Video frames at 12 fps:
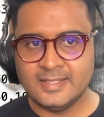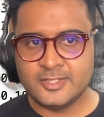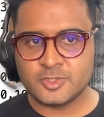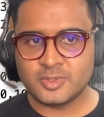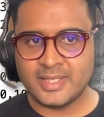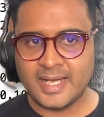
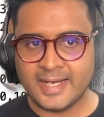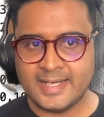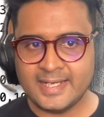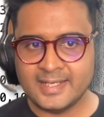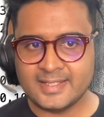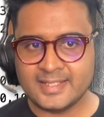So the
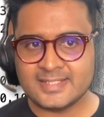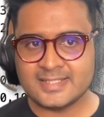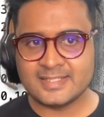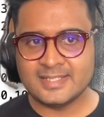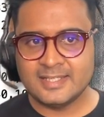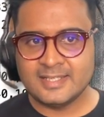idea
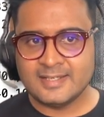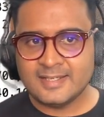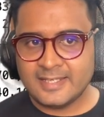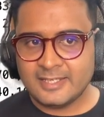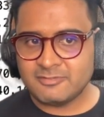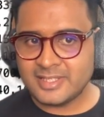is,
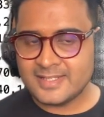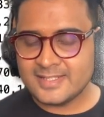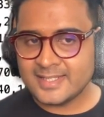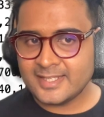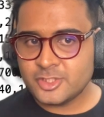if there is any